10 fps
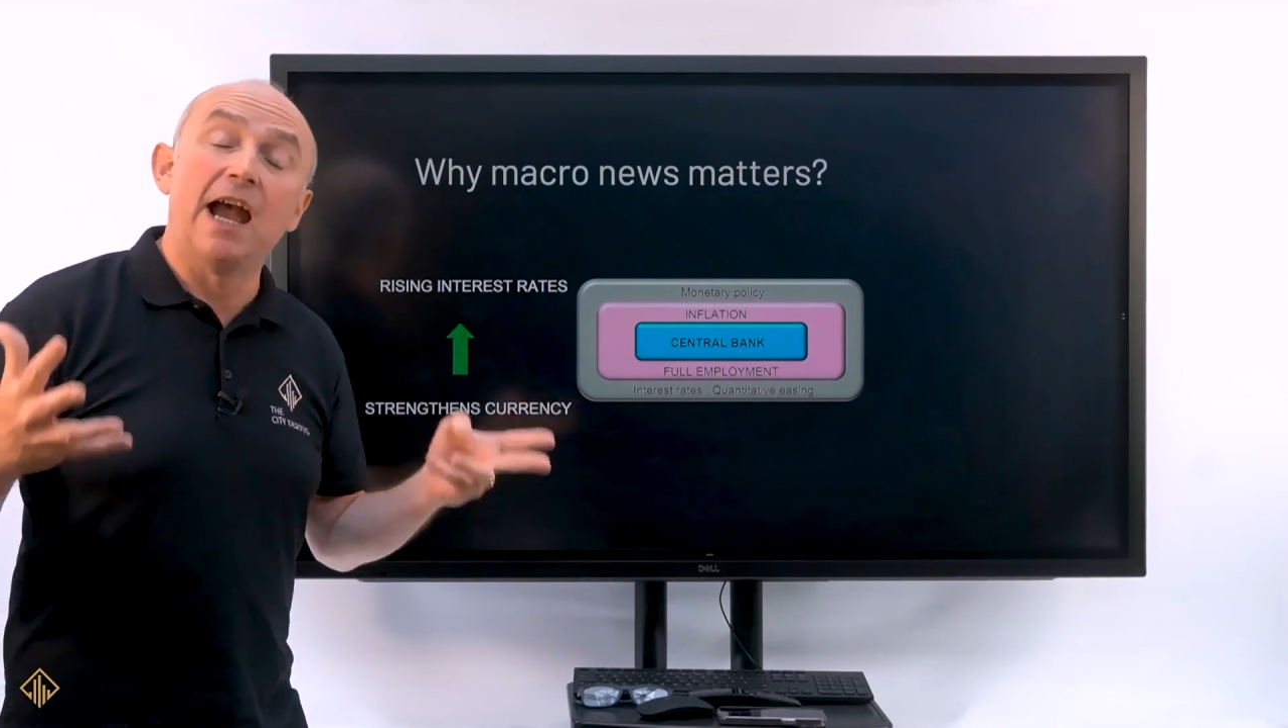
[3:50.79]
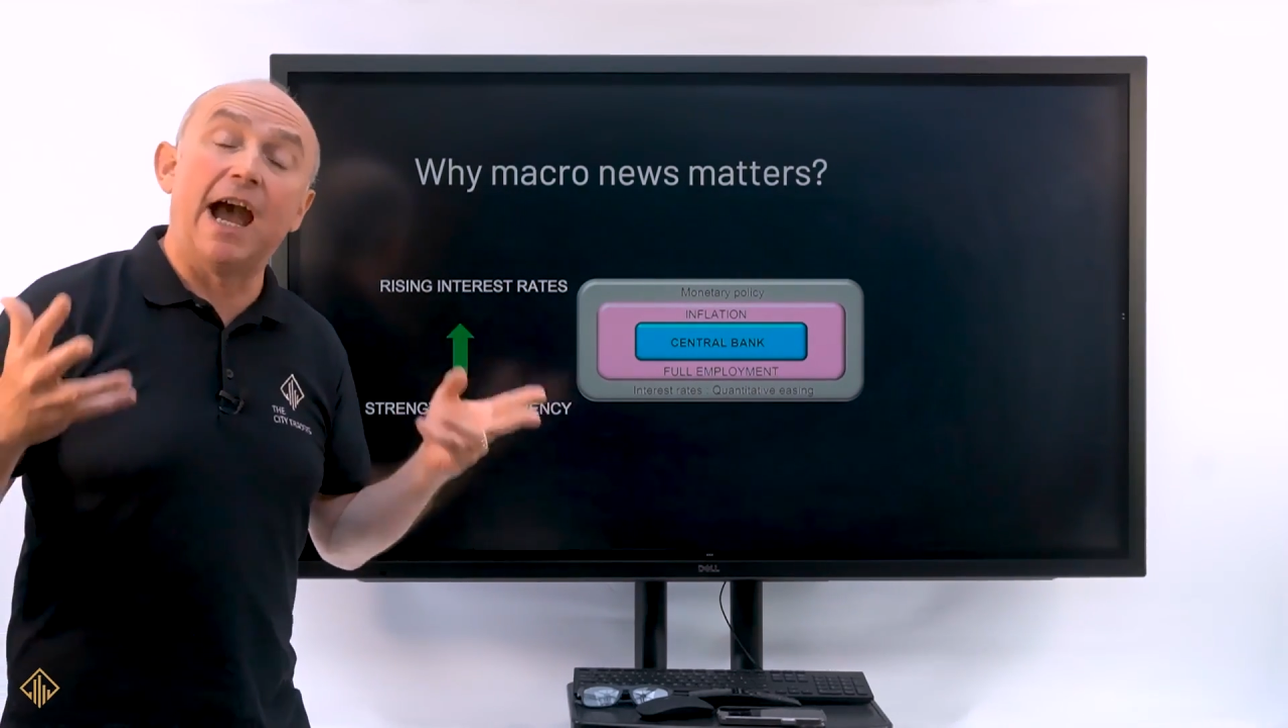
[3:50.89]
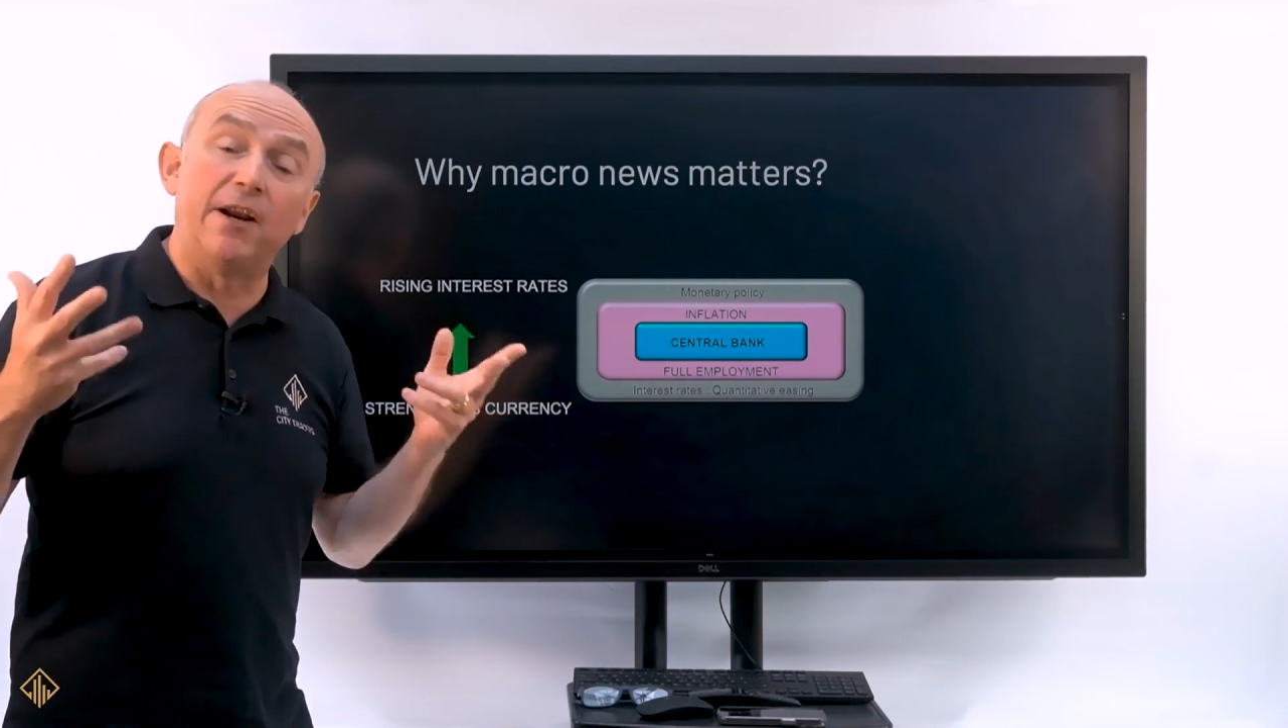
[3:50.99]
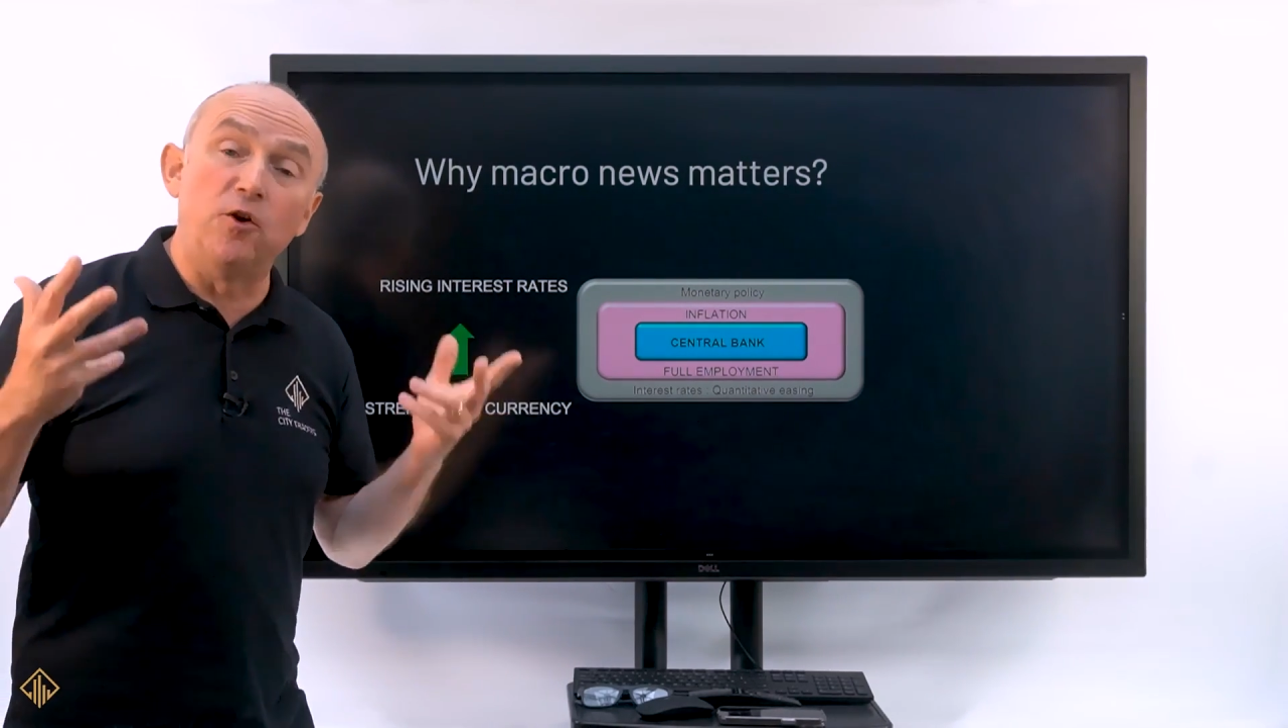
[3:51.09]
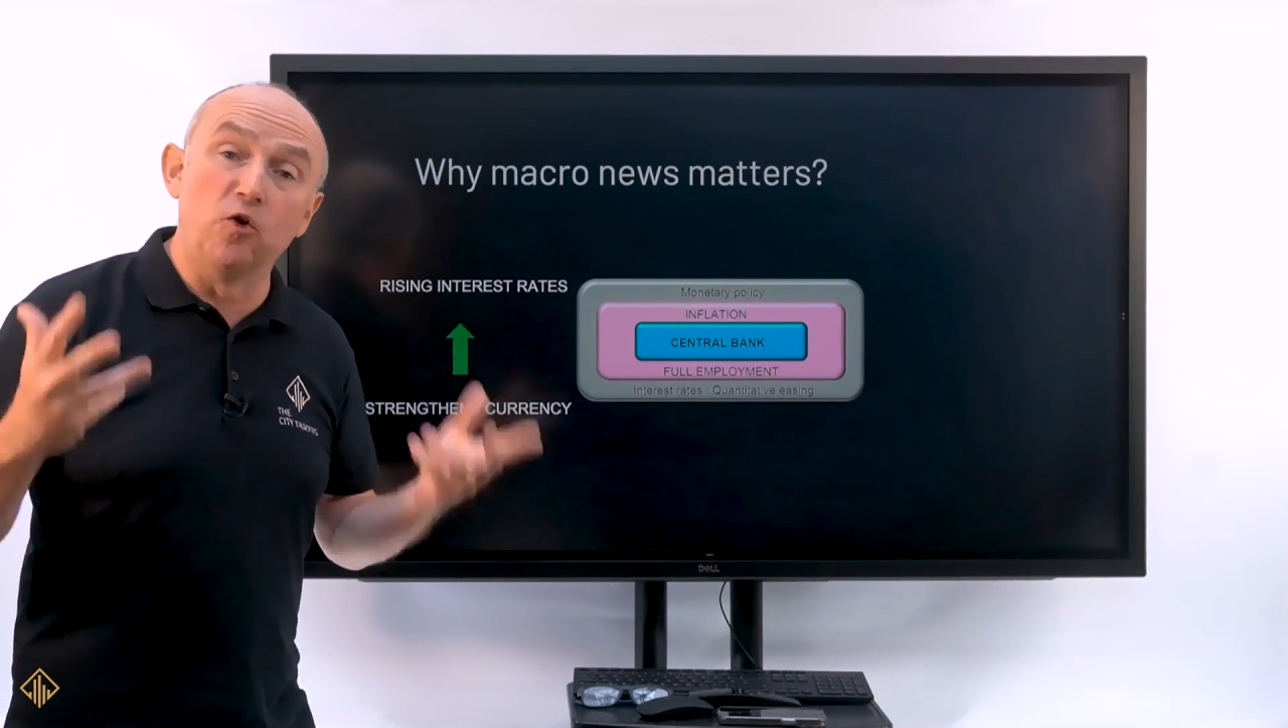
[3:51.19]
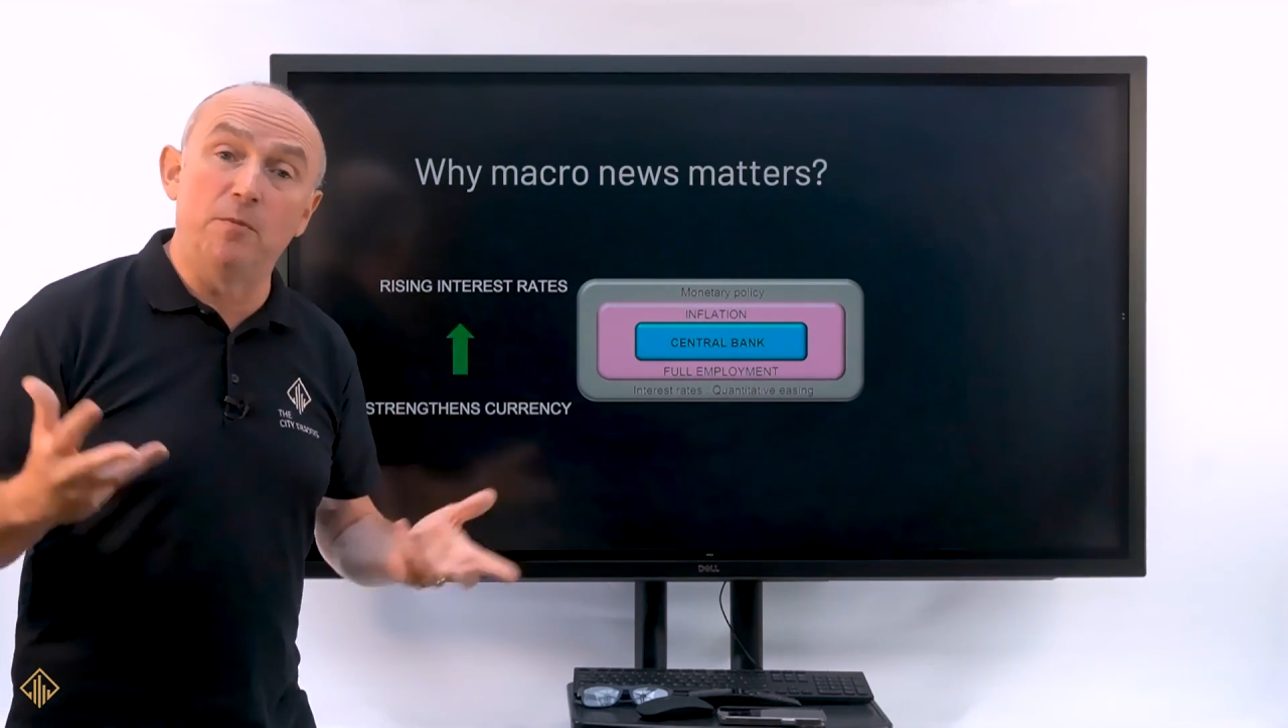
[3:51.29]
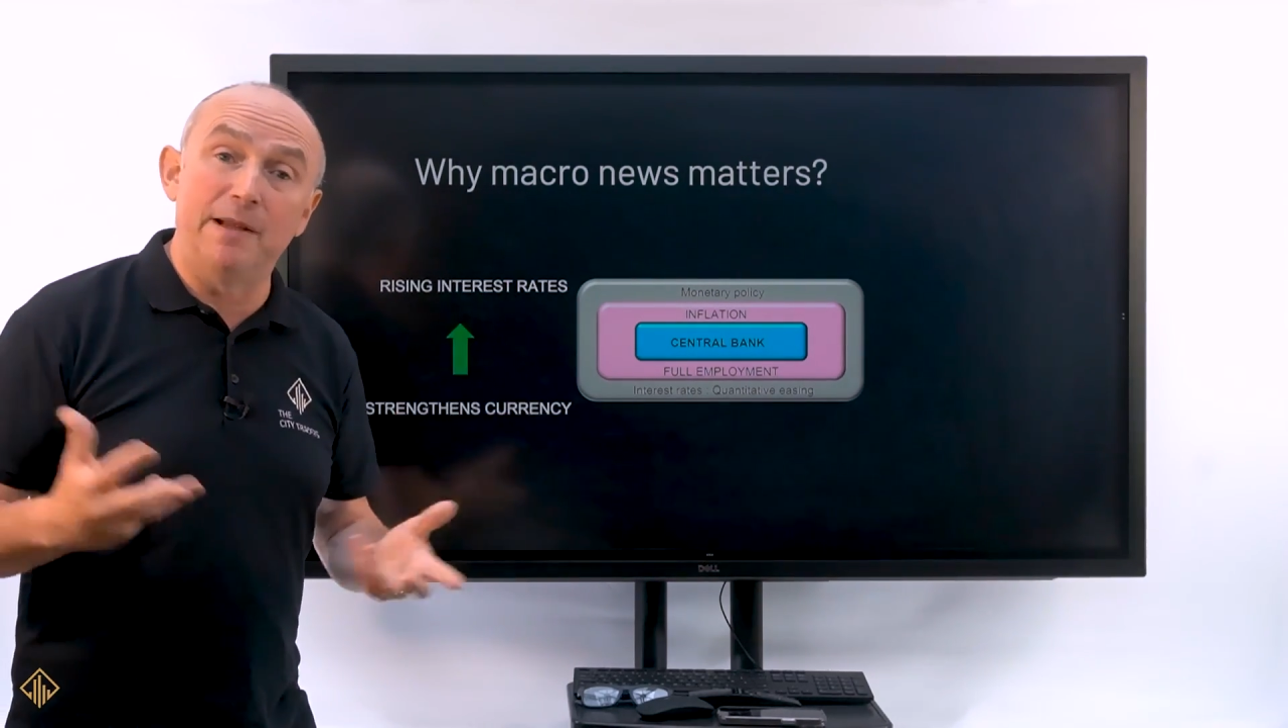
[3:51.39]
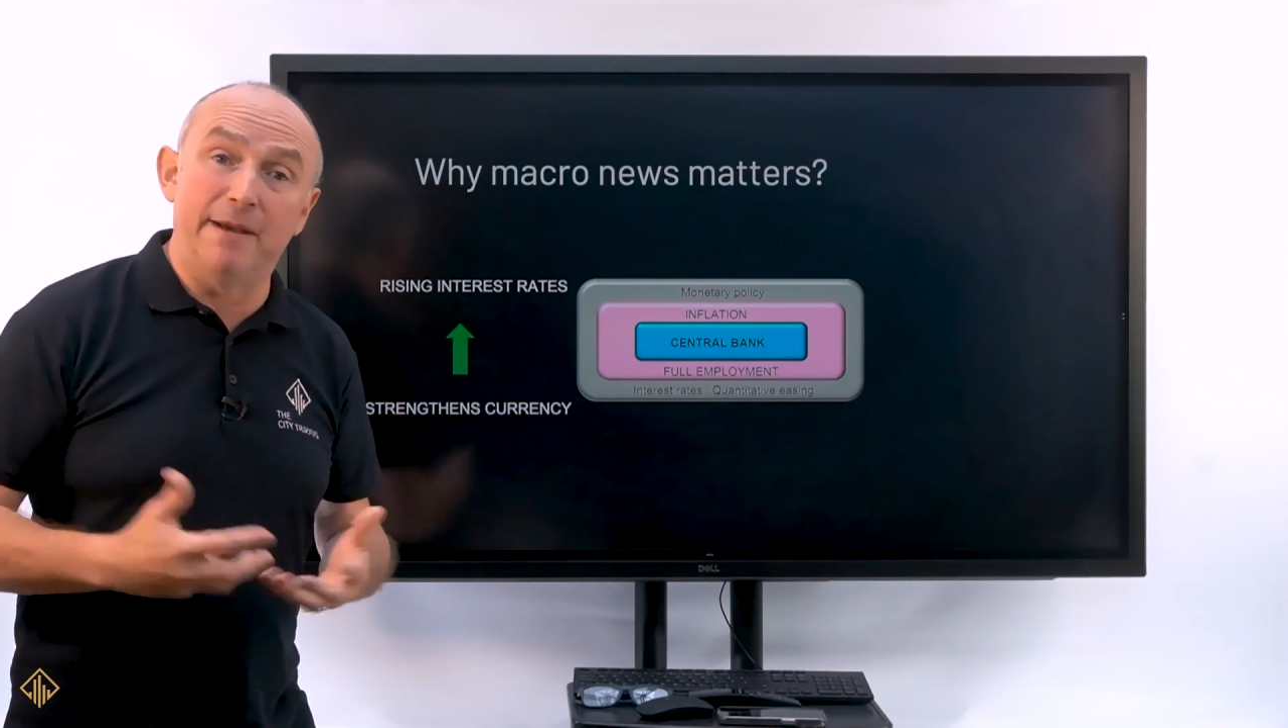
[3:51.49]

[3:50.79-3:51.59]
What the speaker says: and it normally